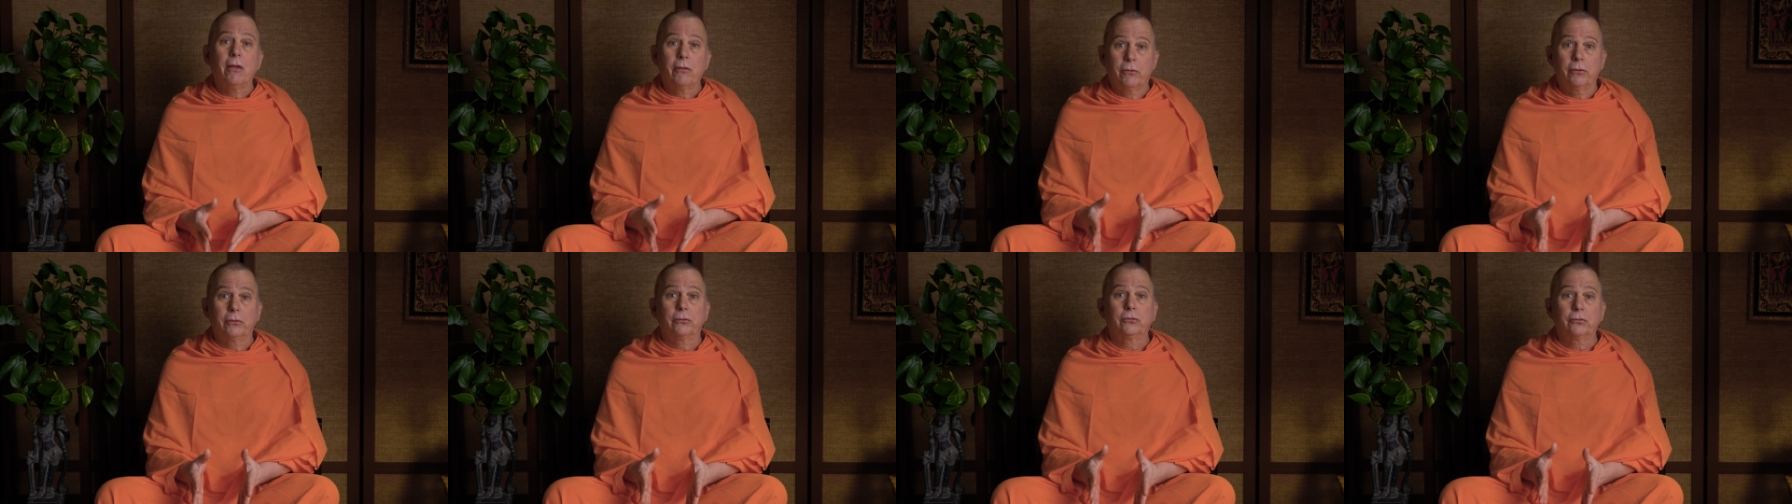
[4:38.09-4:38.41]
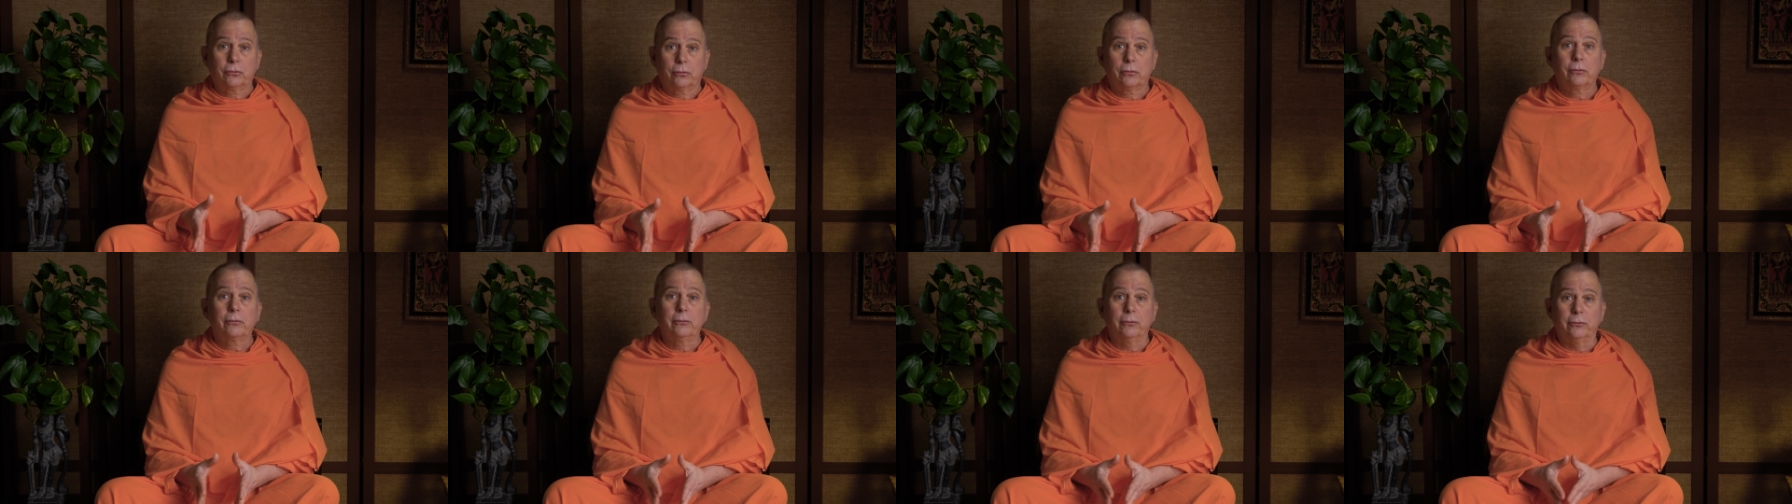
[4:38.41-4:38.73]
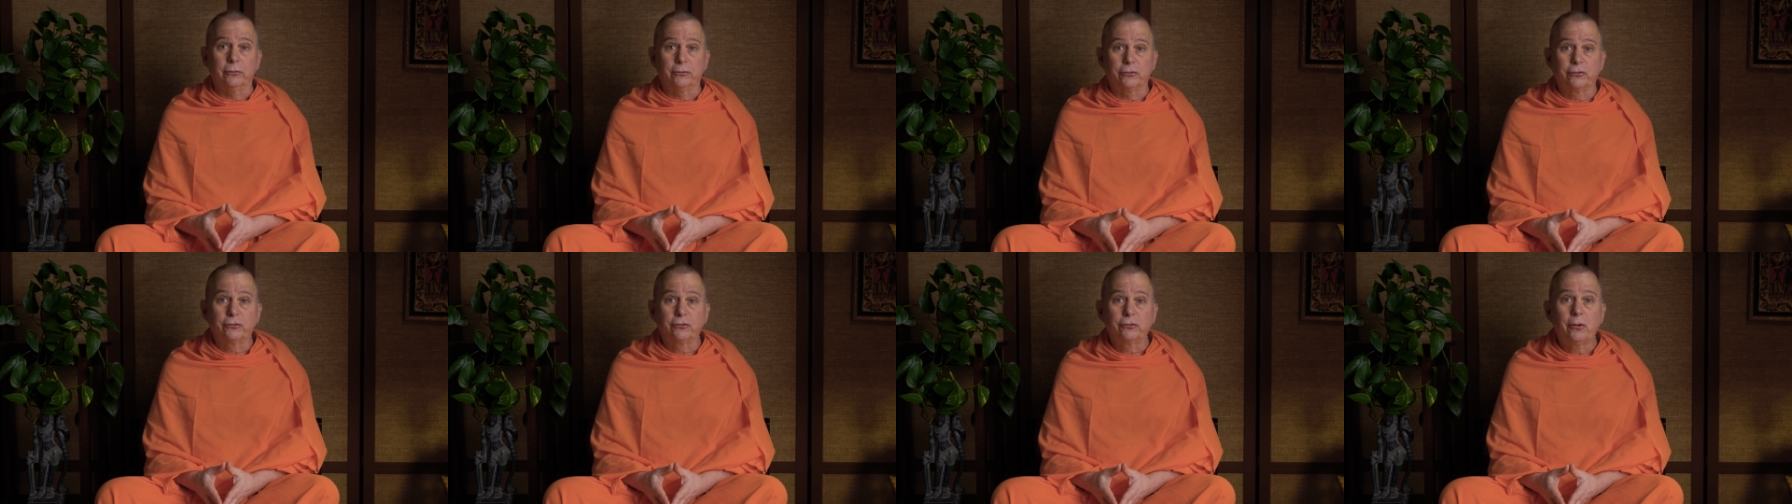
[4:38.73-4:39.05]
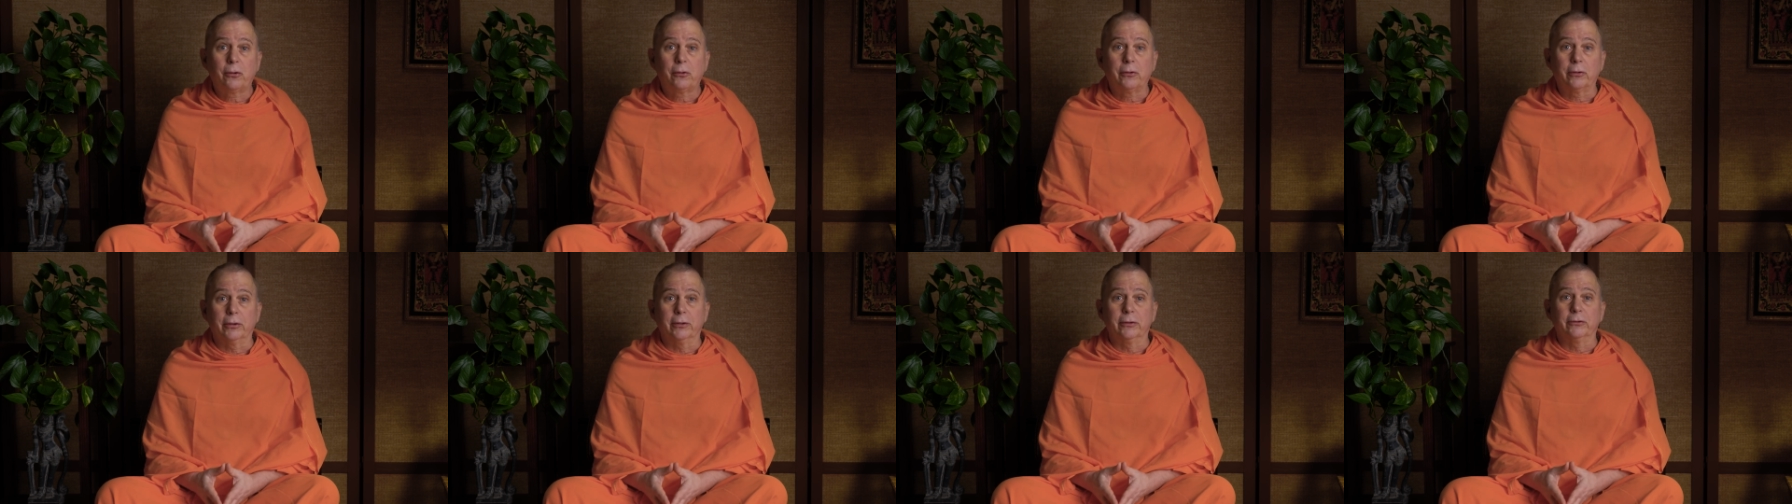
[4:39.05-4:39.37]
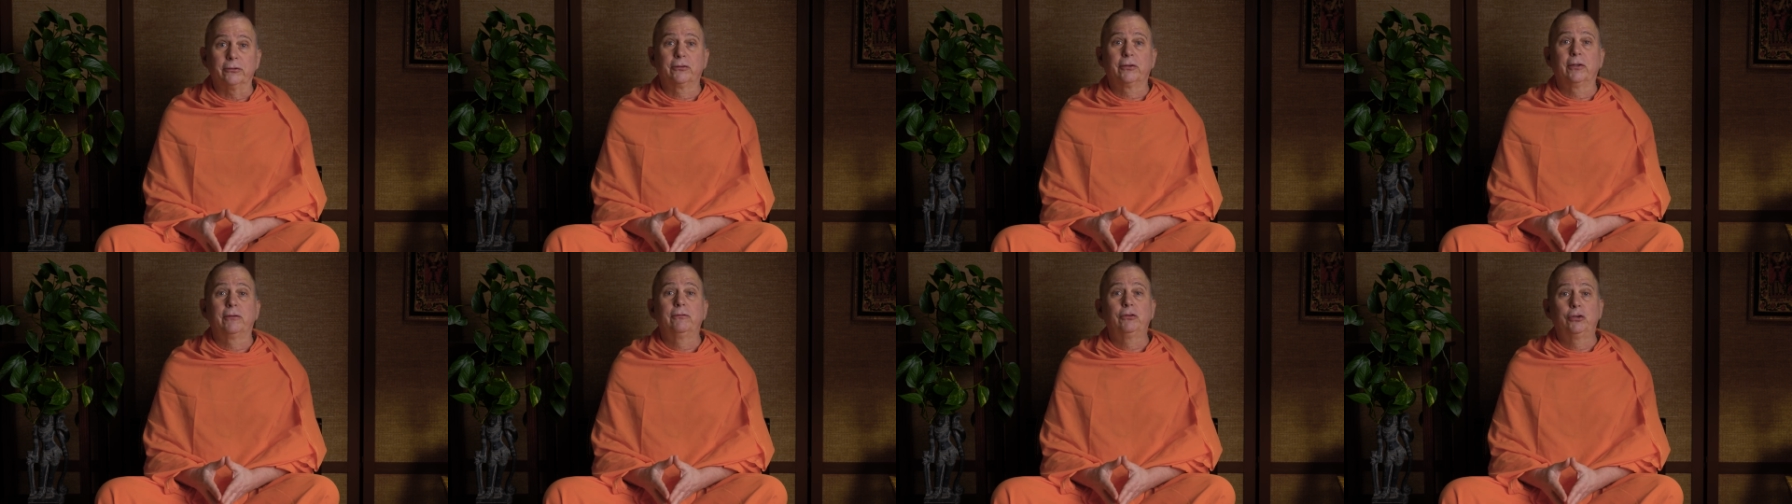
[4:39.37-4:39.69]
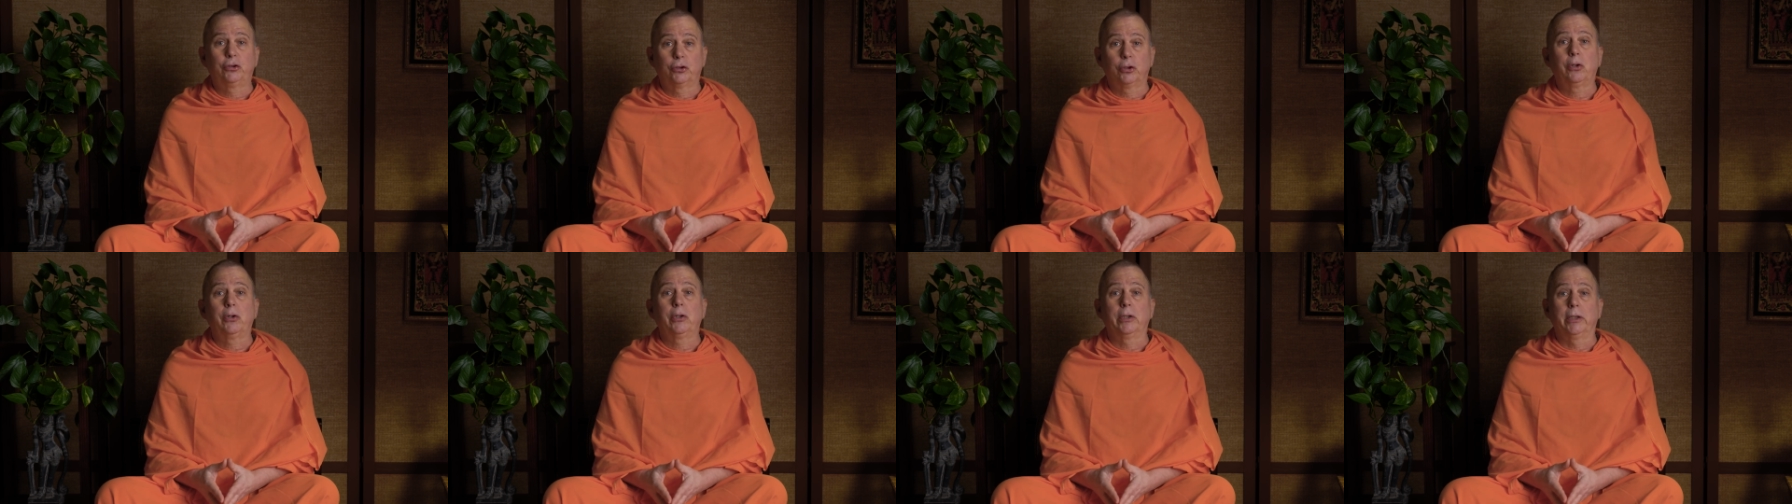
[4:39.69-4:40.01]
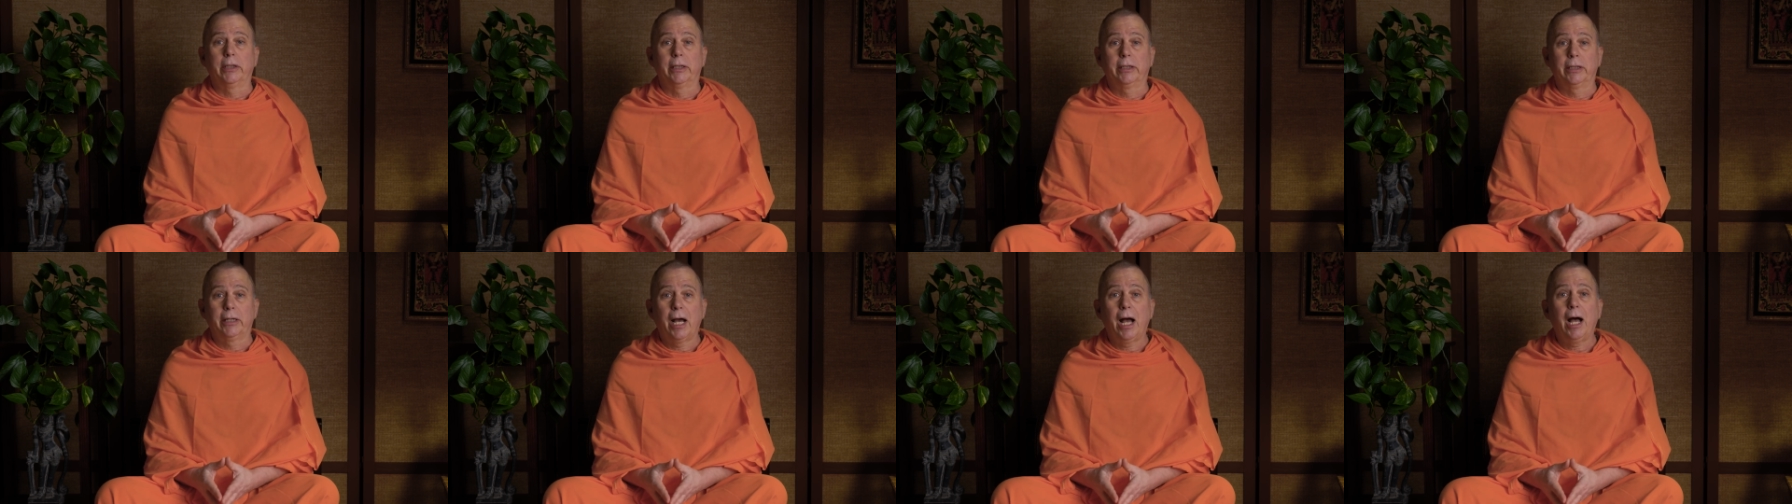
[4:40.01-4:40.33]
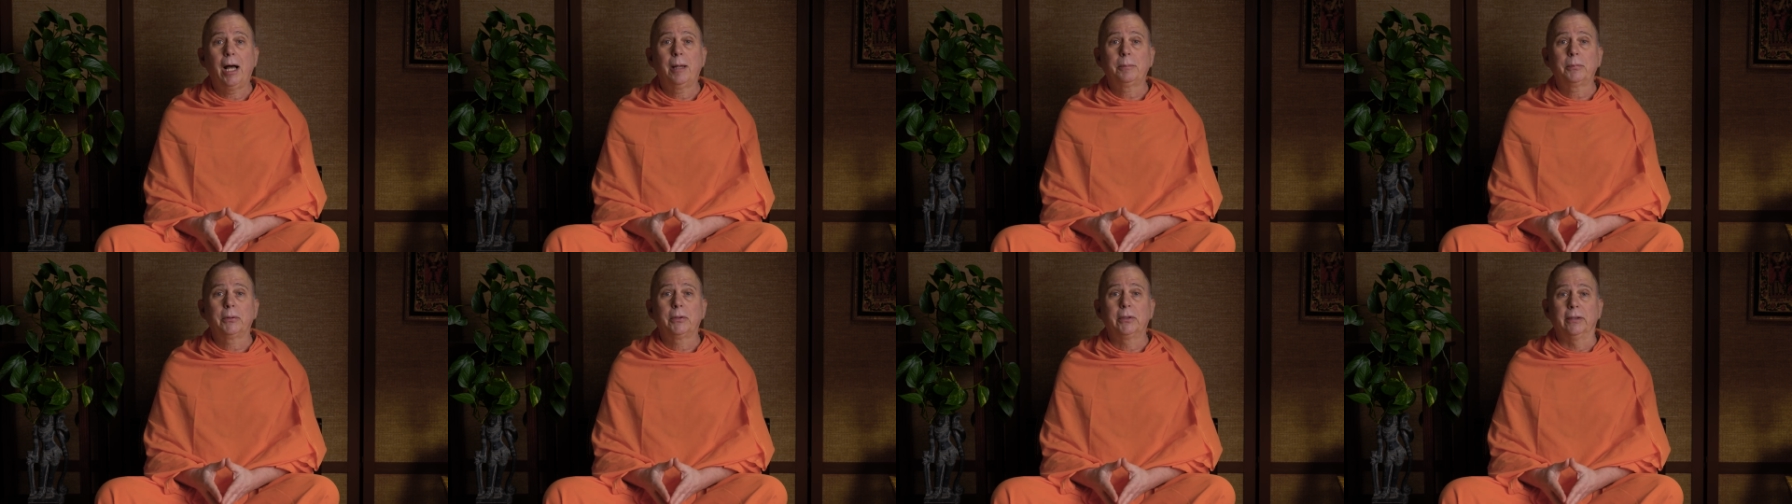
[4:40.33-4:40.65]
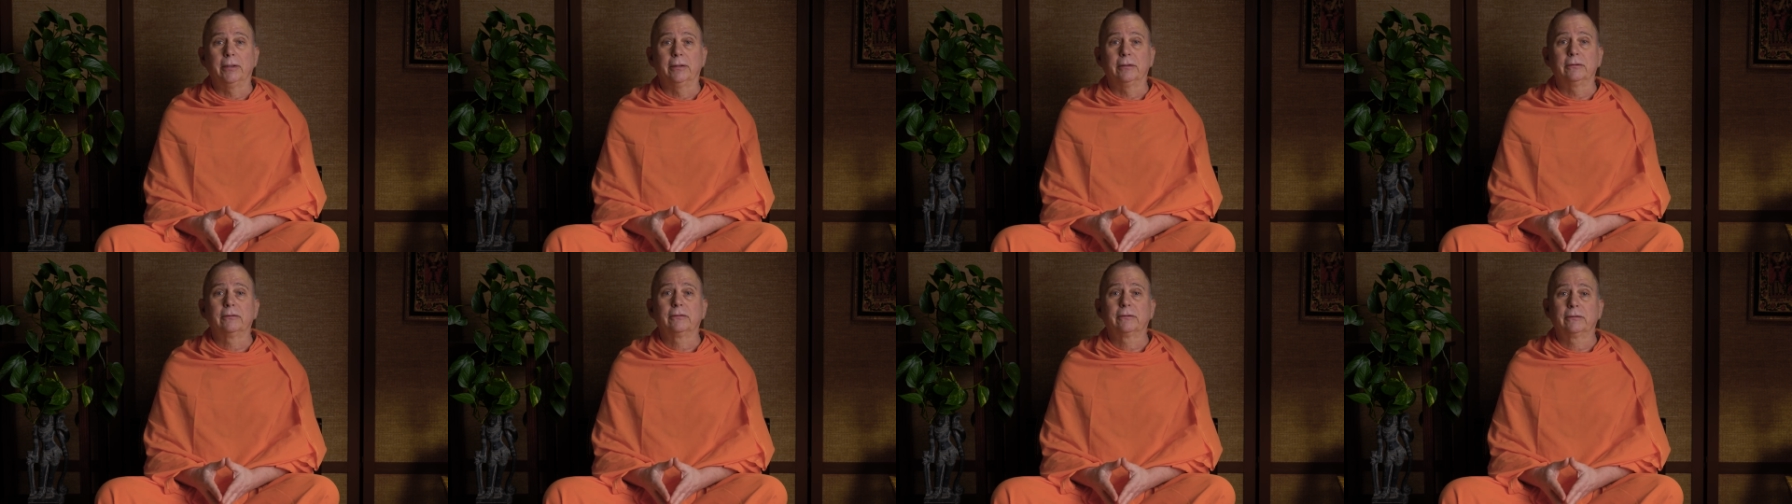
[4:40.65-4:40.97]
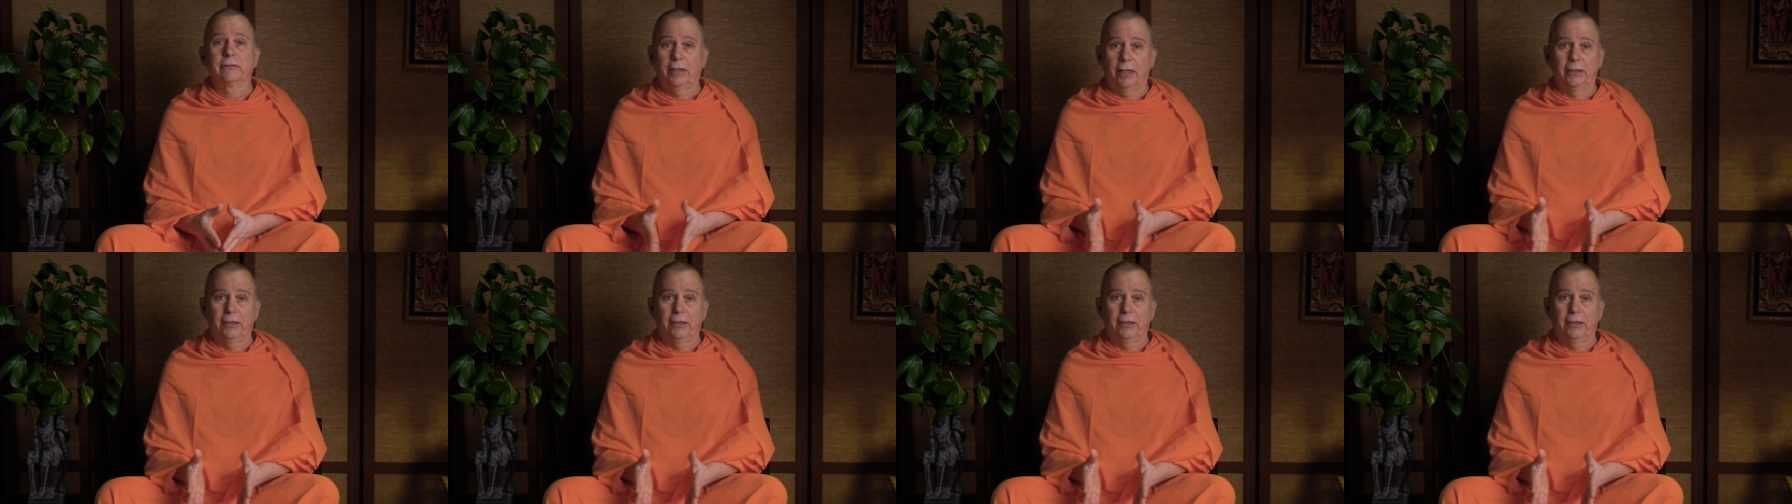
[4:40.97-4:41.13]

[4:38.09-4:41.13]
the true source of joy and happiness,